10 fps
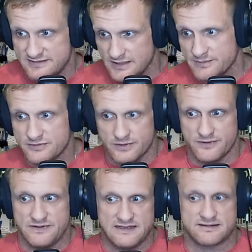some sort
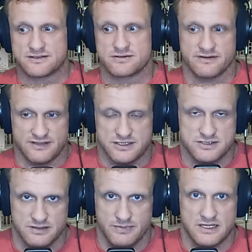of
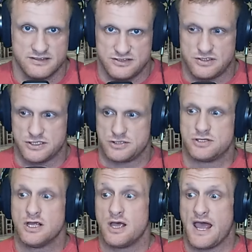decentralization because you can,
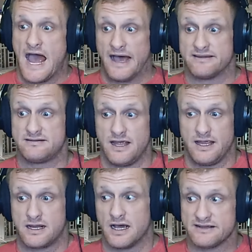as
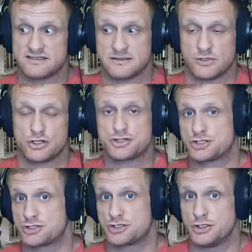a customer,
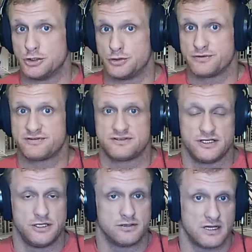choose to
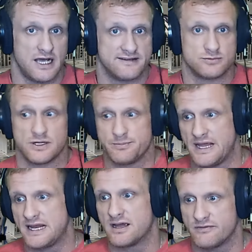utilize one
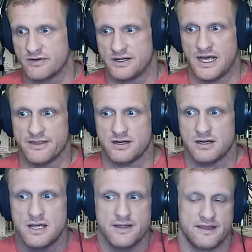bank over another.
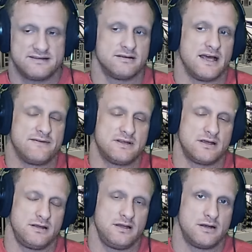They still have
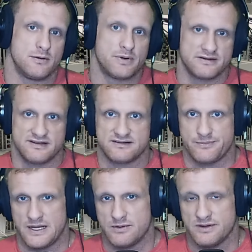to, you know,
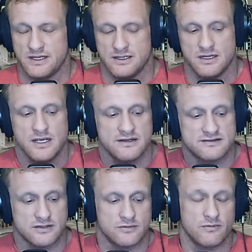participate within
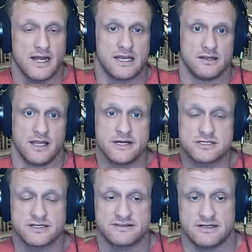certain
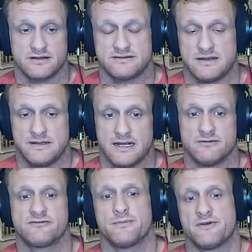regulations that are sent
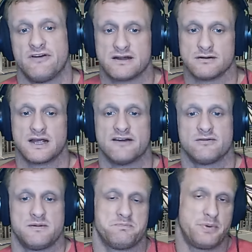down from the federal
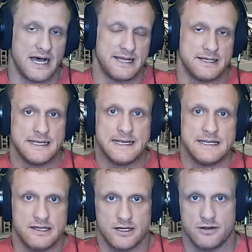government, but
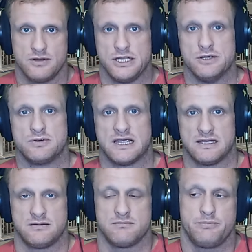you know, you
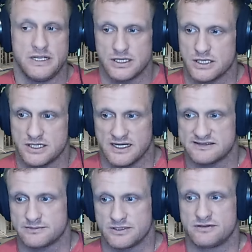can be a good
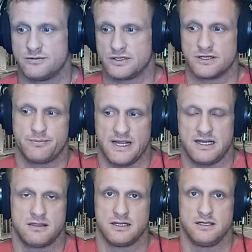customer to a good
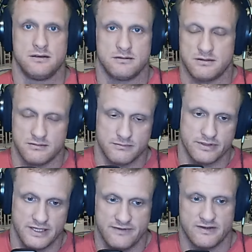bank that you
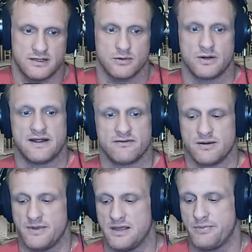believe in or whatever
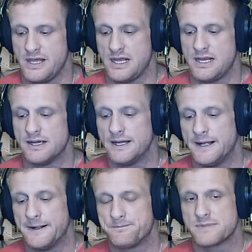it may be.
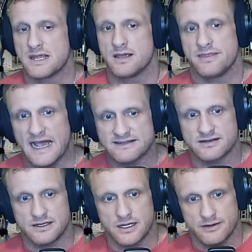That's
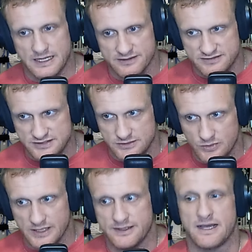going to go down to,
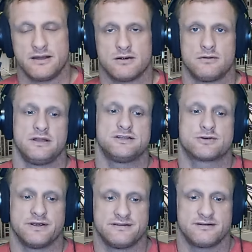well, now your only
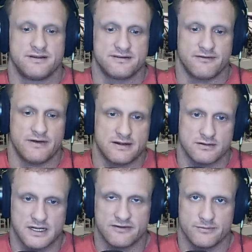choice is the federal
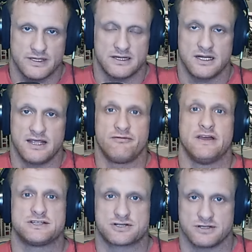government
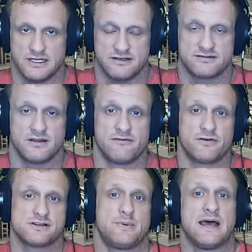eventually. So the
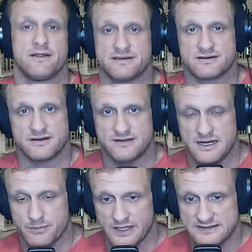first battle that's going to
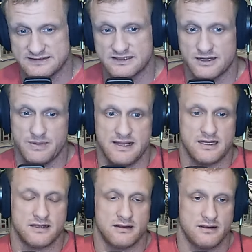take place is going to
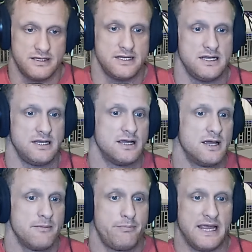be the
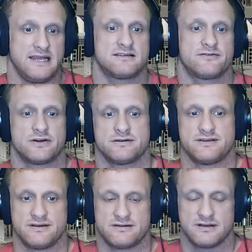banks
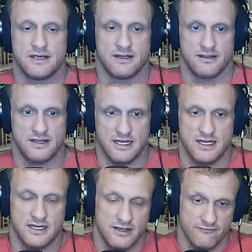versus
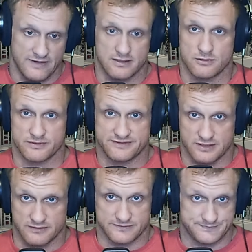the Federal
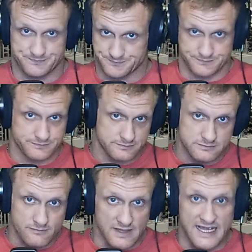Reserve.
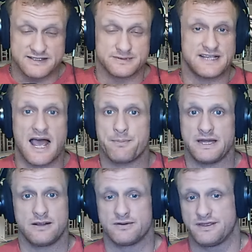That's what's
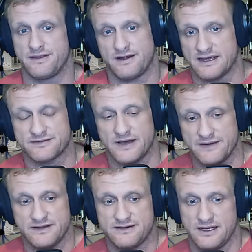happening within the next
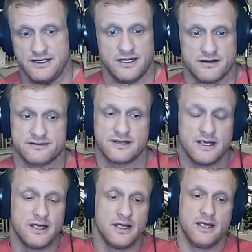5 to 10 years.
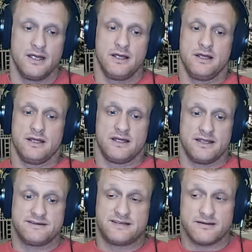
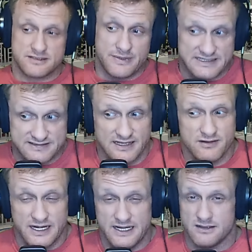Seems to be
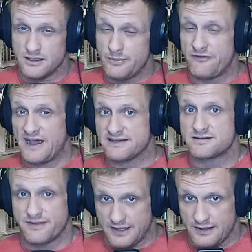accelerating a little bit
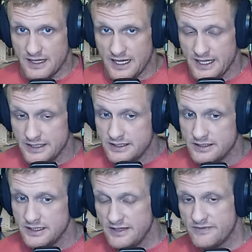faster than I
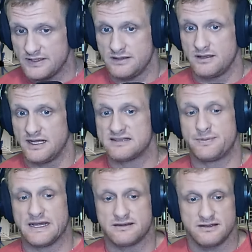even
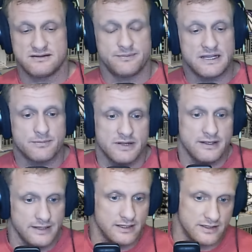expected, to be
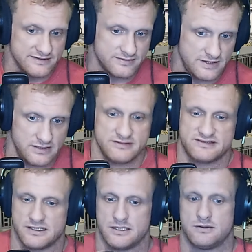completely honest with you.
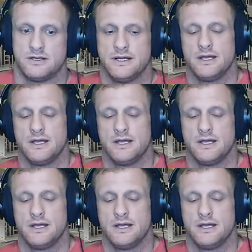So